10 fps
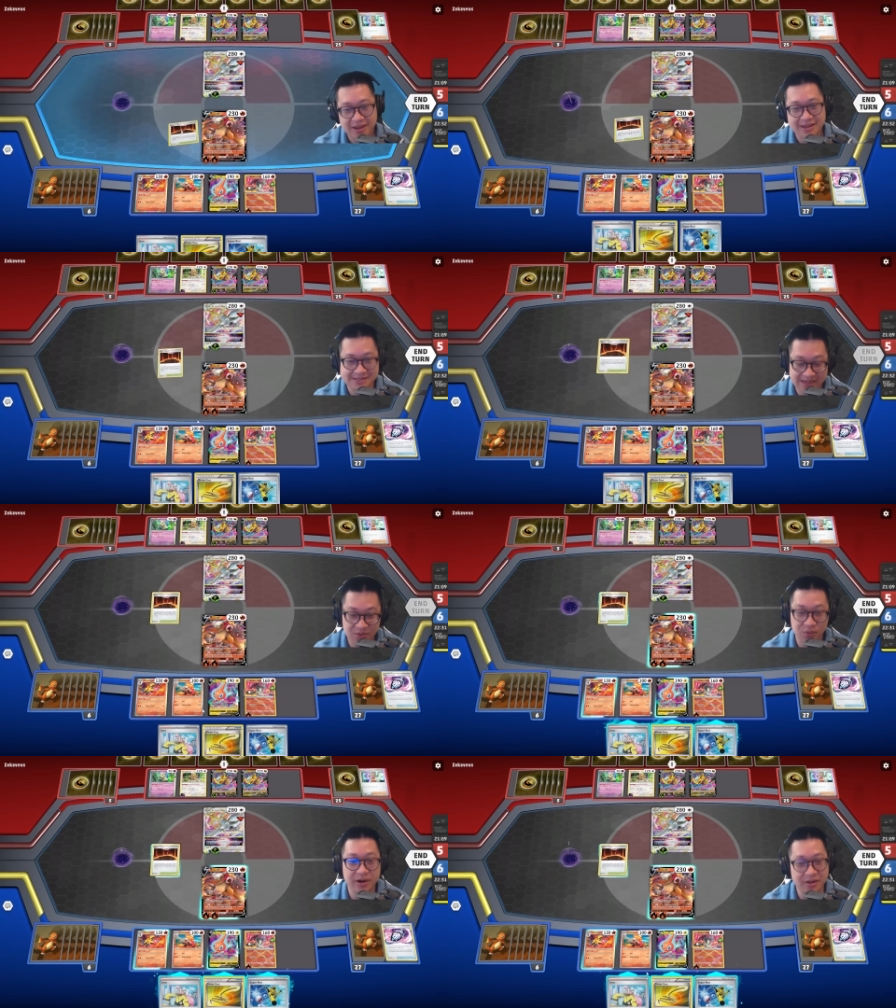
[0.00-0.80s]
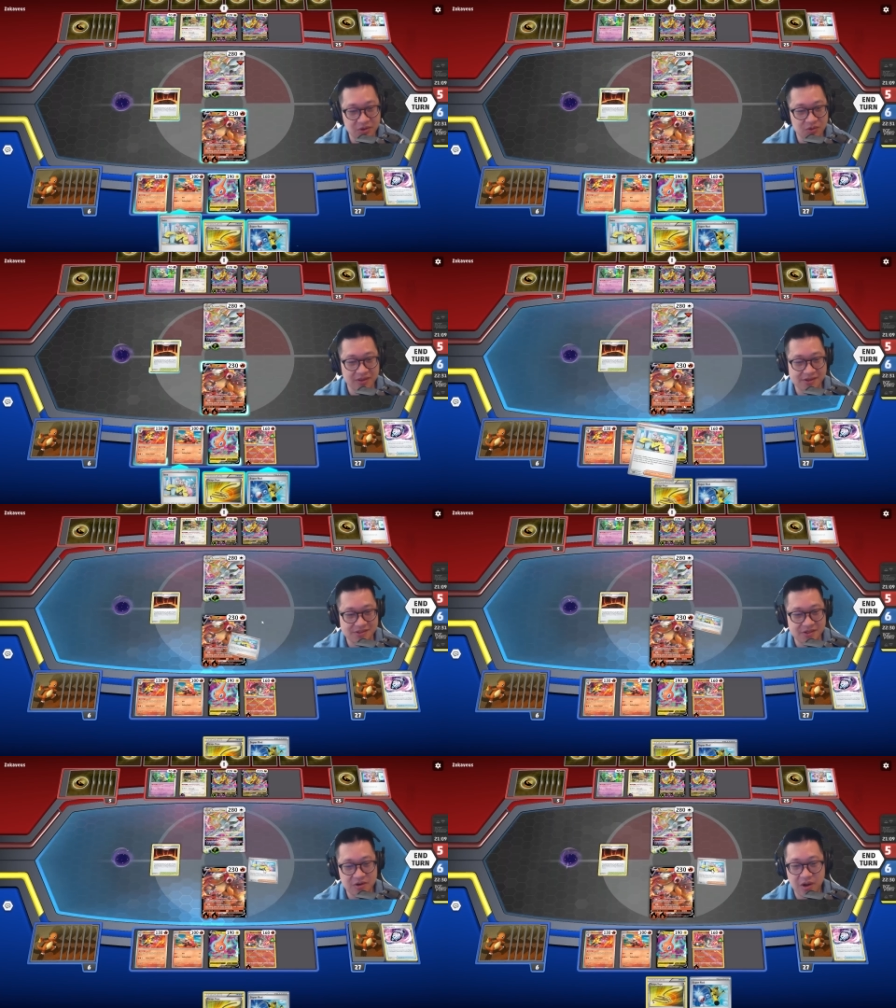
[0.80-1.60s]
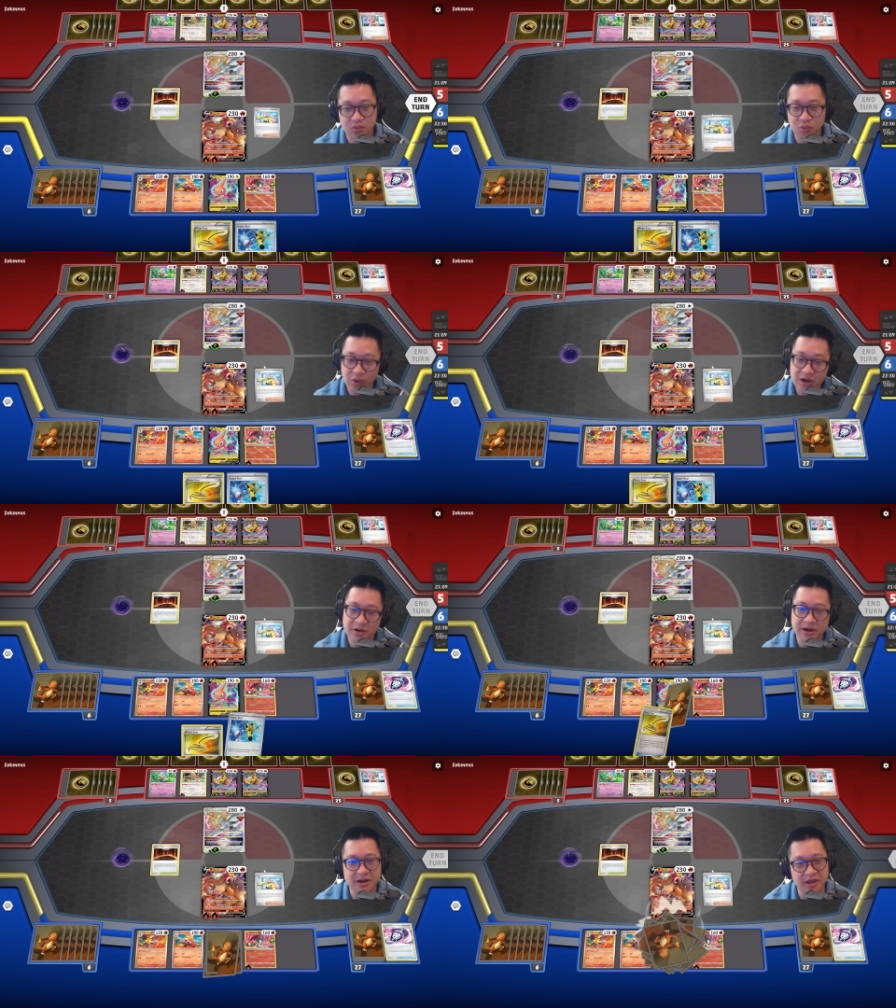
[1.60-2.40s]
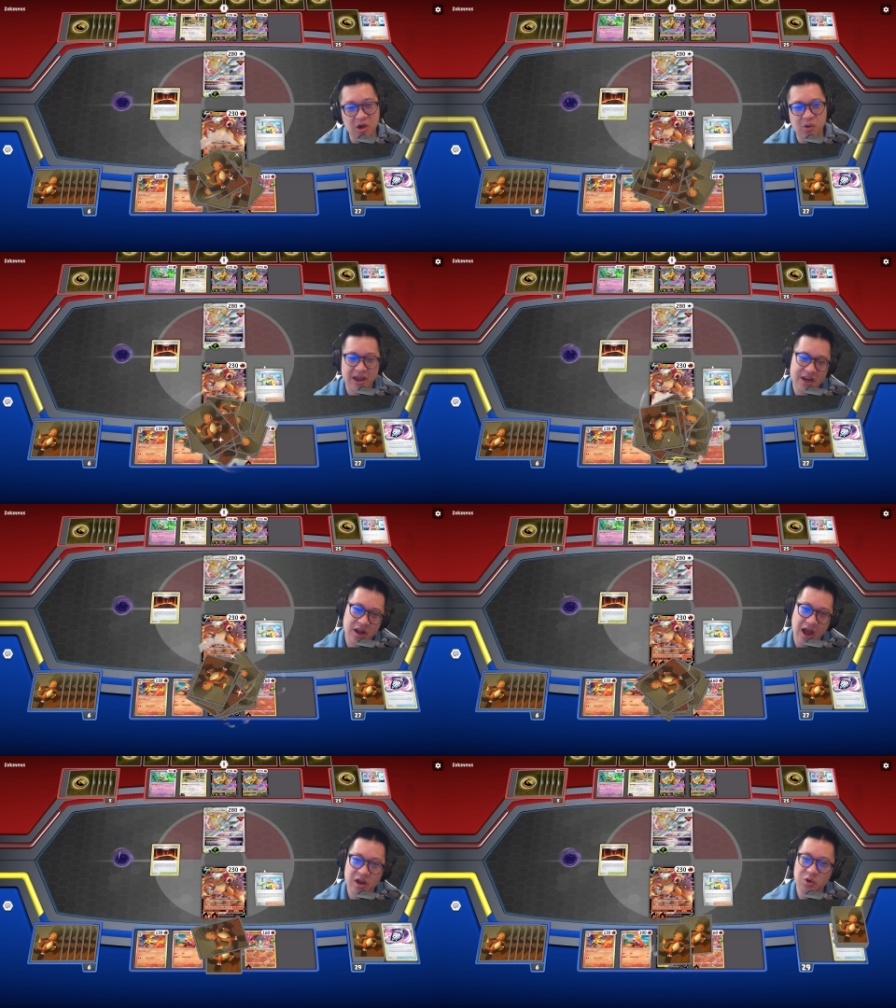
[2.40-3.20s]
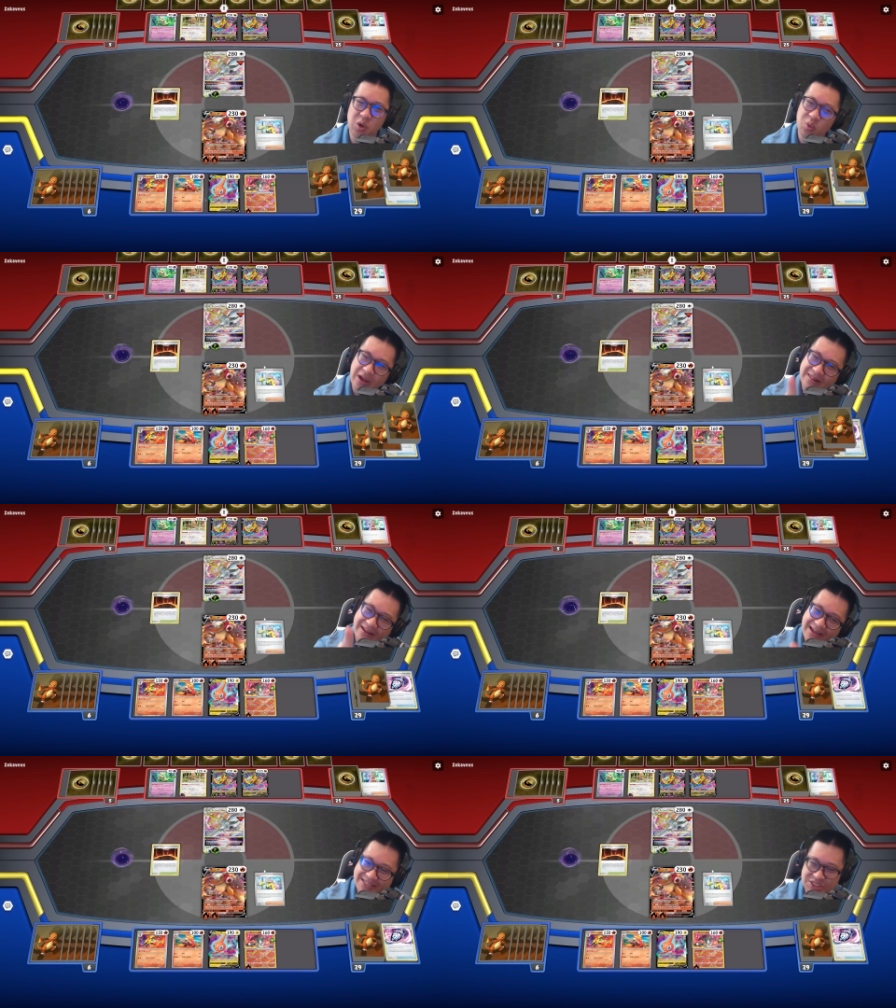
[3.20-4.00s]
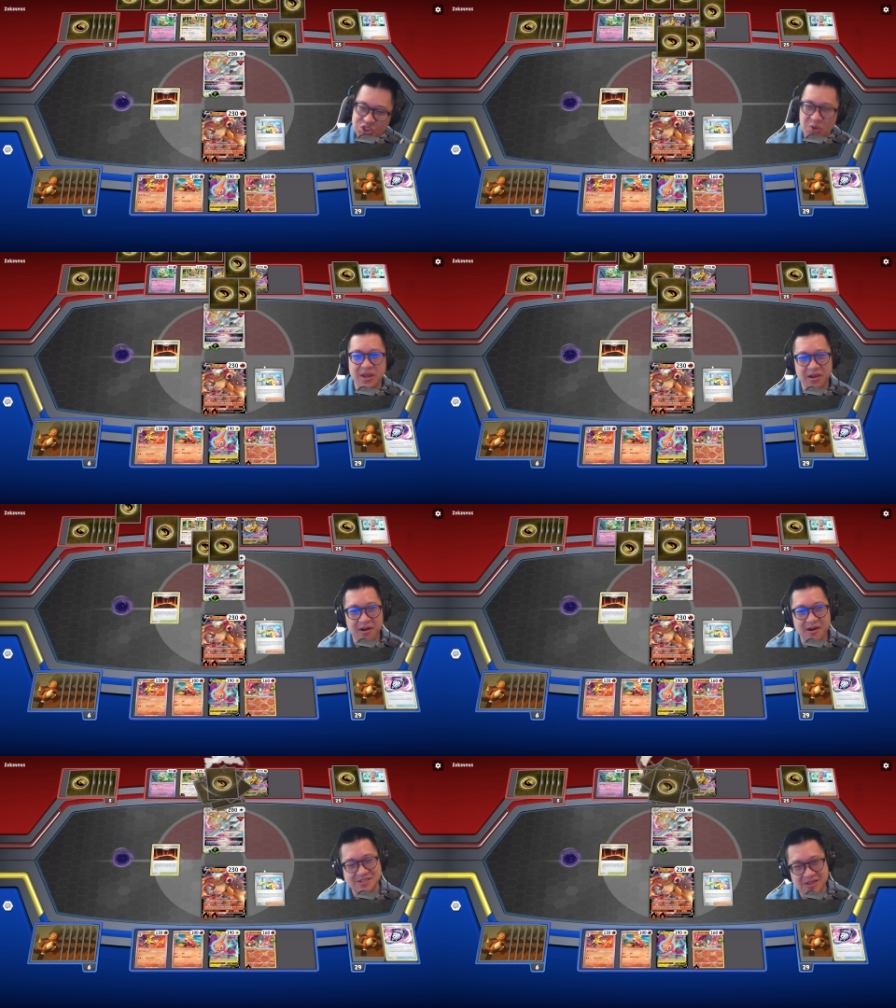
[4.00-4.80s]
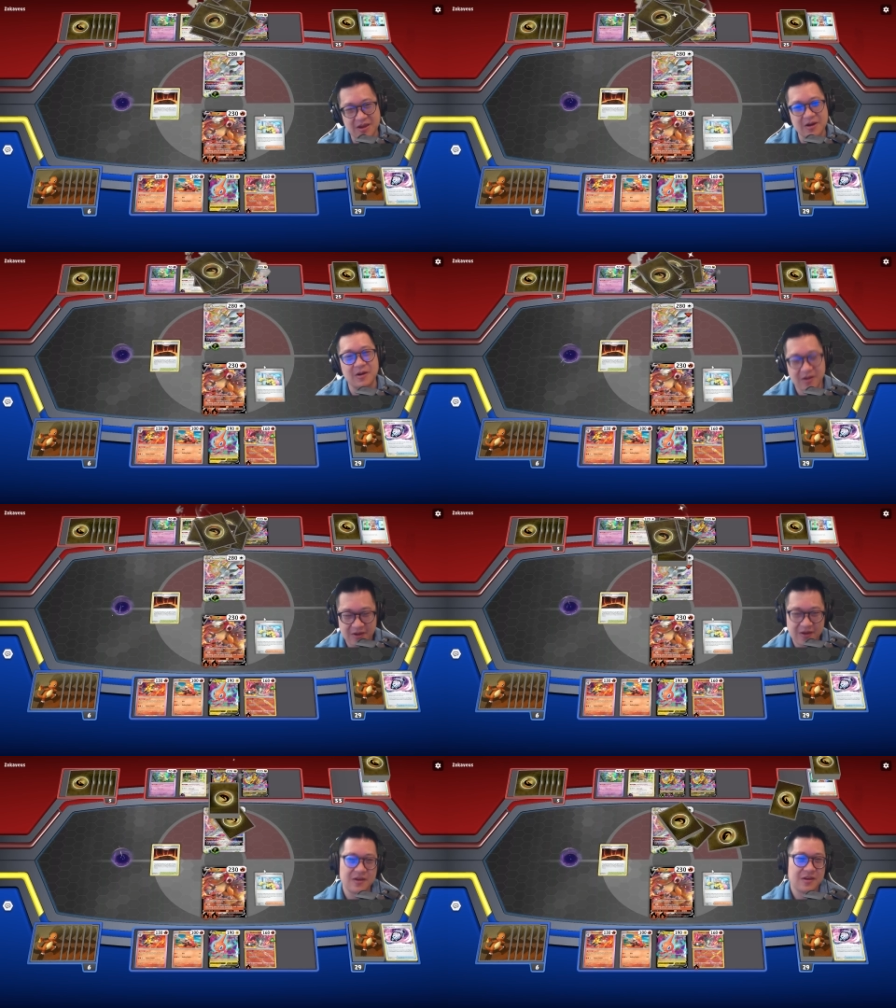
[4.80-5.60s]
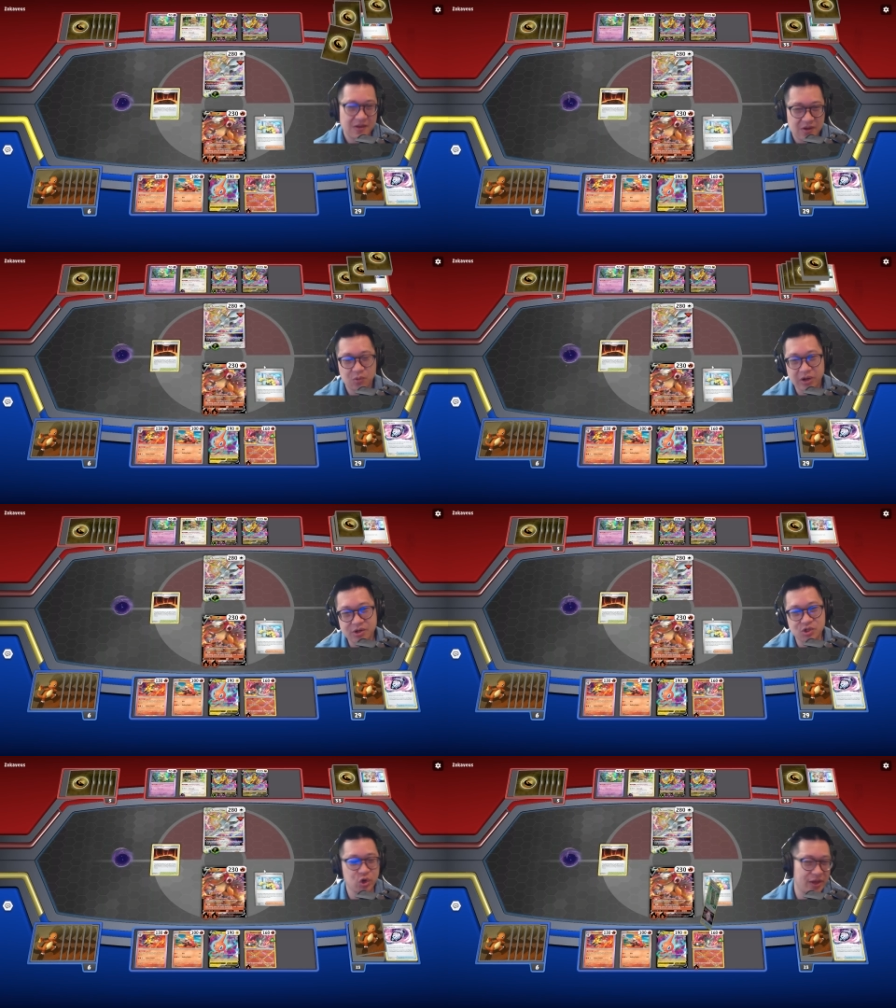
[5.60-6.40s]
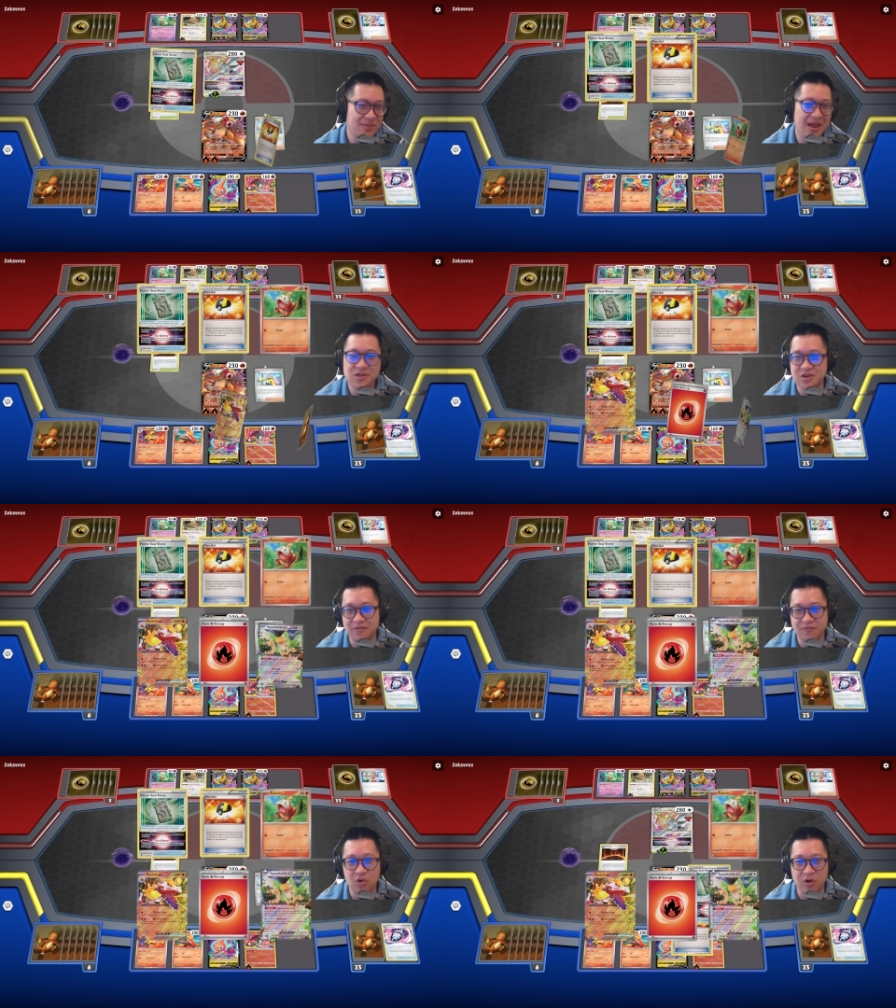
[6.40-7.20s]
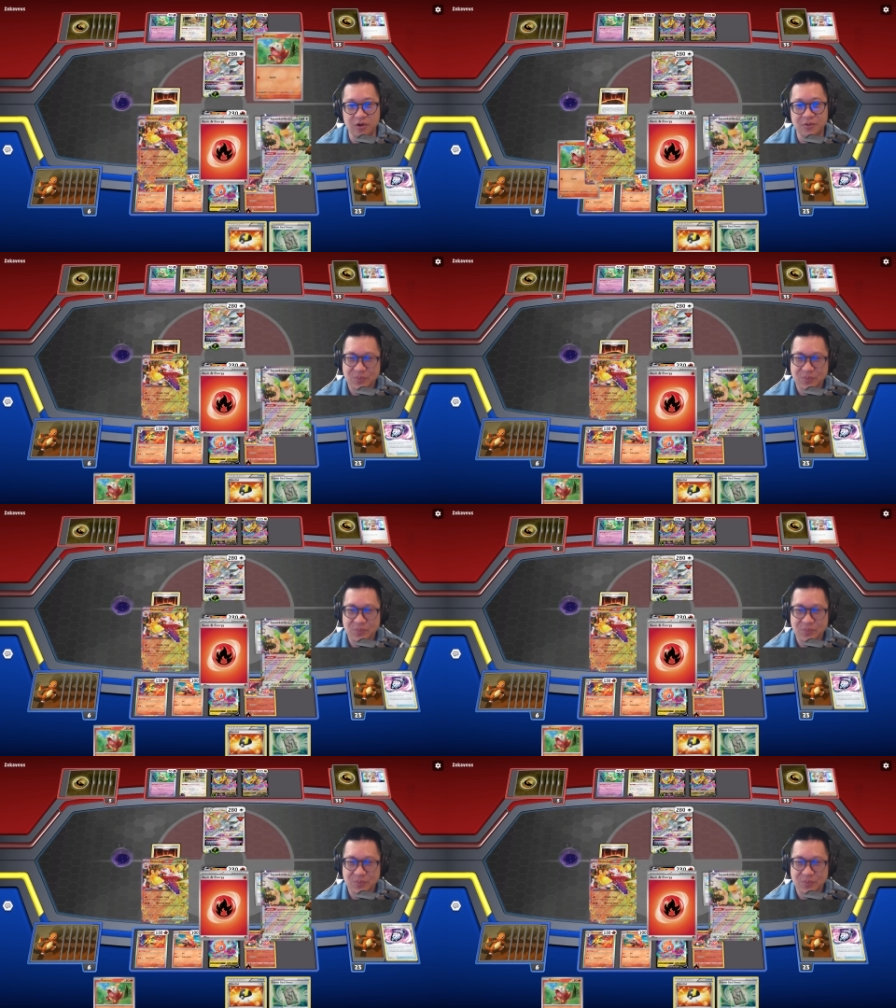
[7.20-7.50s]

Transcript: instead, we're gonna do this here, and we're gonna go ahead and Iono wait. He at so many cards there, we're gonna shrink him down to a four.